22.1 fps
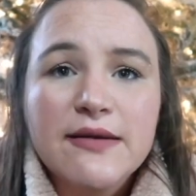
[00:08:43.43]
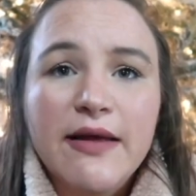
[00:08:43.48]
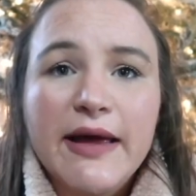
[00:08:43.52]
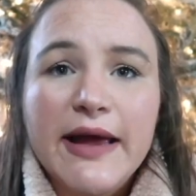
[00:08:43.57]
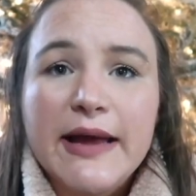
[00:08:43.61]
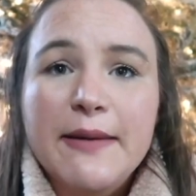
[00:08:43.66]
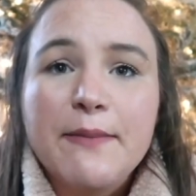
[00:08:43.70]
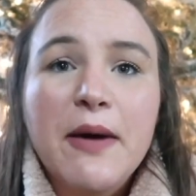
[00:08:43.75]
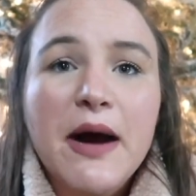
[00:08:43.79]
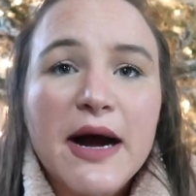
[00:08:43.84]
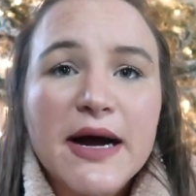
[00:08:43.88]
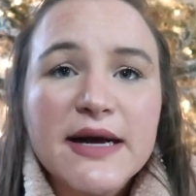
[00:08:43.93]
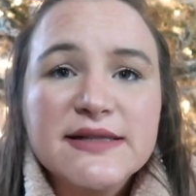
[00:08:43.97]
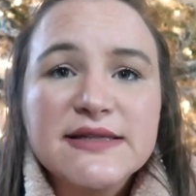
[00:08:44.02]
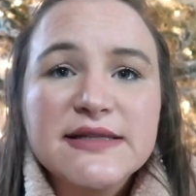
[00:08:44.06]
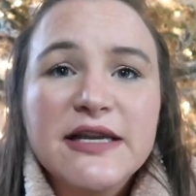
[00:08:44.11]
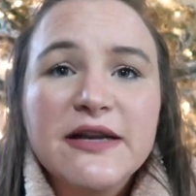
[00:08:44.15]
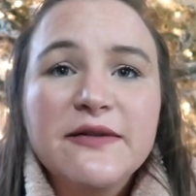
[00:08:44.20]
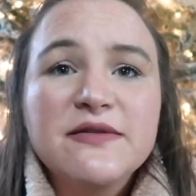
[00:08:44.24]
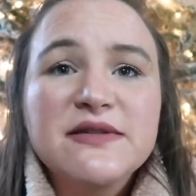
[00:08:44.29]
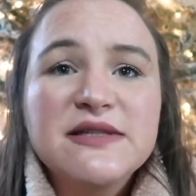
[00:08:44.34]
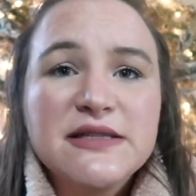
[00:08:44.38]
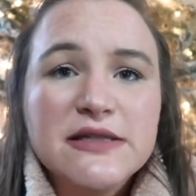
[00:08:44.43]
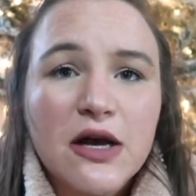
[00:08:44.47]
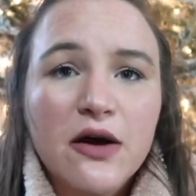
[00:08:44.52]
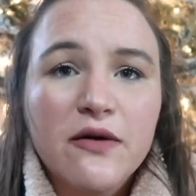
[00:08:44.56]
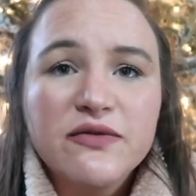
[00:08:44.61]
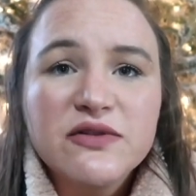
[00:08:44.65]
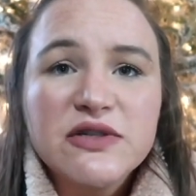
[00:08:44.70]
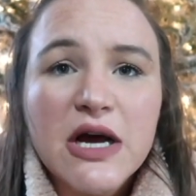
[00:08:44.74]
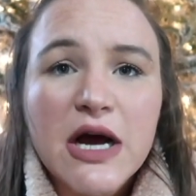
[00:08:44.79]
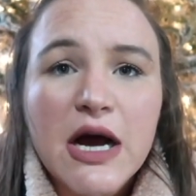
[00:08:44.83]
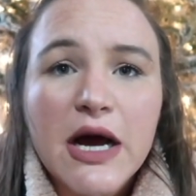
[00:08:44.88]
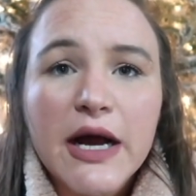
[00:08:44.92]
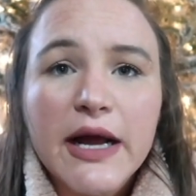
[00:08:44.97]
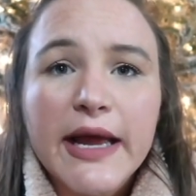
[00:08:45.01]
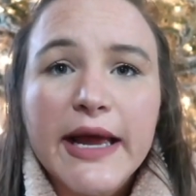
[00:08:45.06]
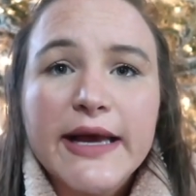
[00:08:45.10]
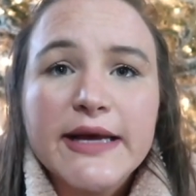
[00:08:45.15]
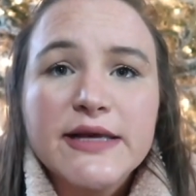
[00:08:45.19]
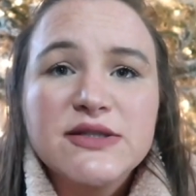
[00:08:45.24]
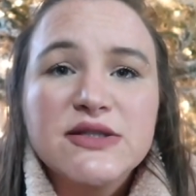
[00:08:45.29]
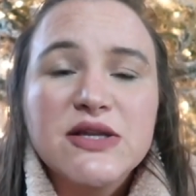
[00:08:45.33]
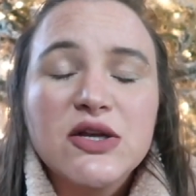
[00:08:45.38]
Like, positive self-talk
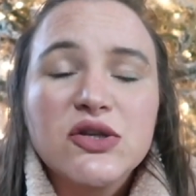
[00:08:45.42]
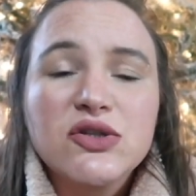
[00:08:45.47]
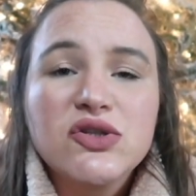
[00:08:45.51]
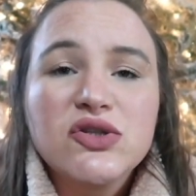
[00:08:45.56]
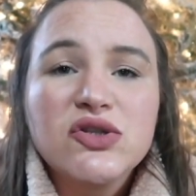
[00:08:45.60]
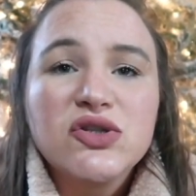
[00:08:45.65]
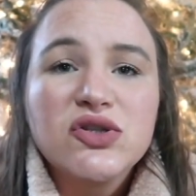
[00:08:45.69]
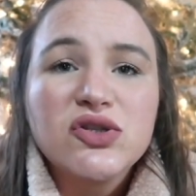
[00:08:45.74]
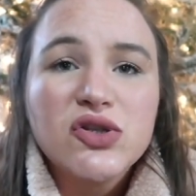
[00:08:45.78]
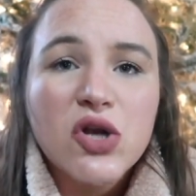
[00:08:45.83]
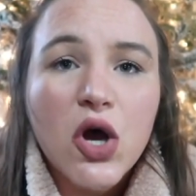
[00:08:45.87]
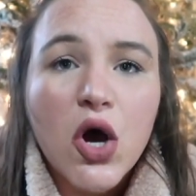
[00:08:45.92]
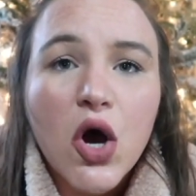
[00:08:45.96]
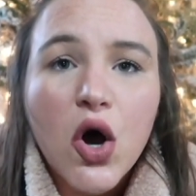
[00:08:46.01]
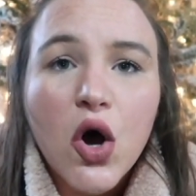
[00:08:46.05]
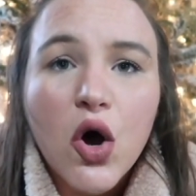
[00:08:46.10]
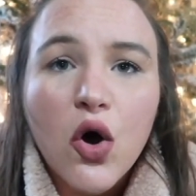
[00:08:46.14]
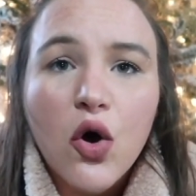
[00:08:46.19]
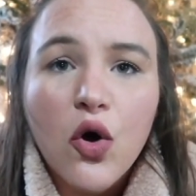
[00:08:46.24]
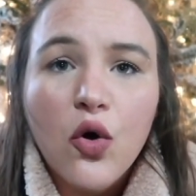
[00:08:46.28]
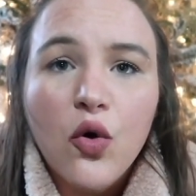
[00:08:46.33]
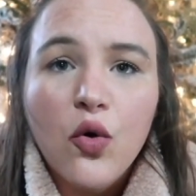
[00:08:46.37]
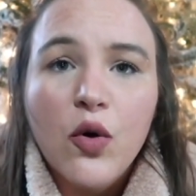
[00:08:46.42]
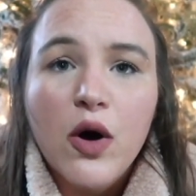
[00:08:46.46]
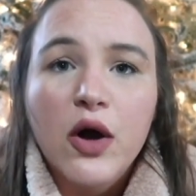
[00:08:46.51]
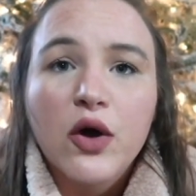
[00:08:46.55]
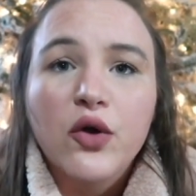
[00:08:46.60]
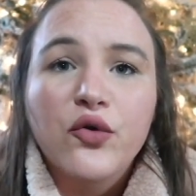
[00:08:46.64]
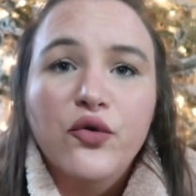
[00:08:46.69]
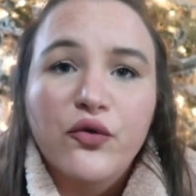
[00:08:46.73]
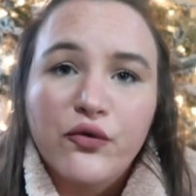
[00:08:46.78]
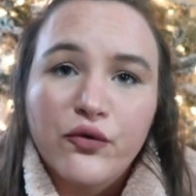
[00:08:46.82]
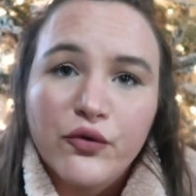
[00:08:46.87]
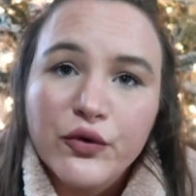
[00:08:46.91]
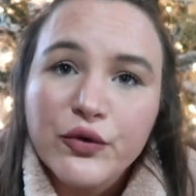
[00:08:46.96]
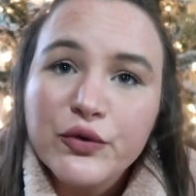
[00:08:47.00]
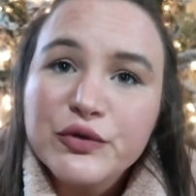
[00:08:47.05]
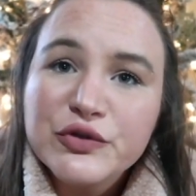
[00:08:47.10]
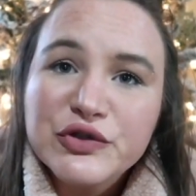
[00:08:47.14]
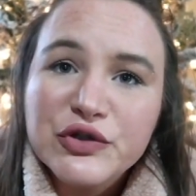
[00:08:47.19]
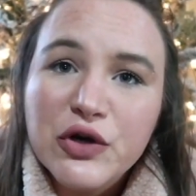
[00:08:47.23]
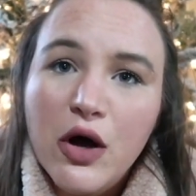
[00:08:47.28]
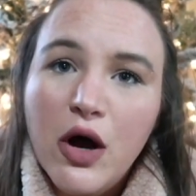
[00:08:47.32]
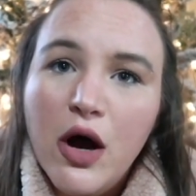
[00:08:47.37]
is so
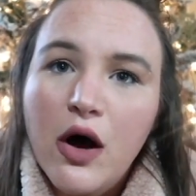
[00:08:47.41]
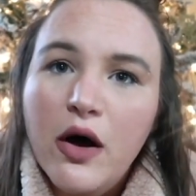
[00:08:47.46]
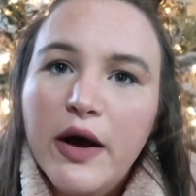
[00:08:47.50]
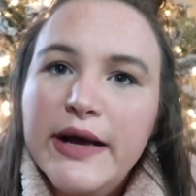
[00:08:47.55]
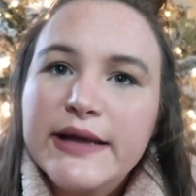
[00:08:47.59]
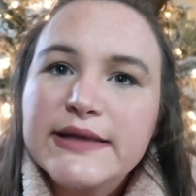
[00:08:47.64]
crucial.